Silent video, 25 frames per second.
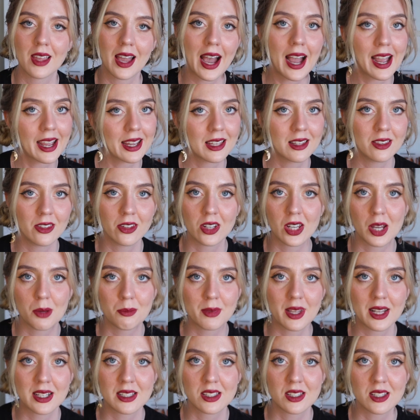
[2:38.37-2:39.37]
I can look up
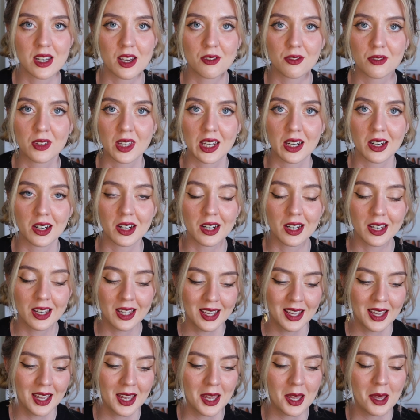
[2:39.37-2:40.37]
that stuff later,
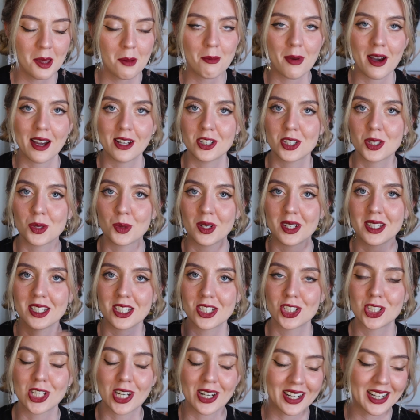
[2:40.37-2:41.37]
but I just wanted to
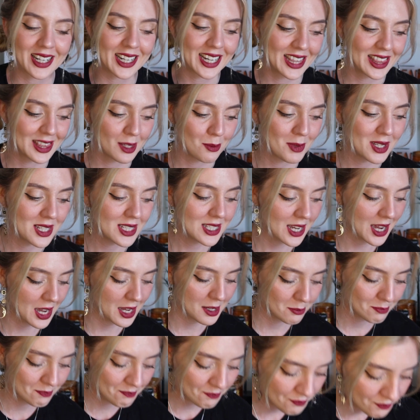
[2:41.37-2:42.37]
share it in the
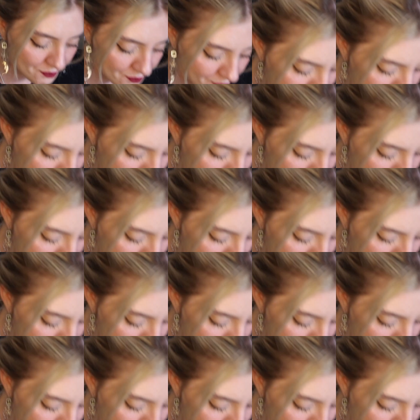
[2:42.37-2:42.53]
meantime.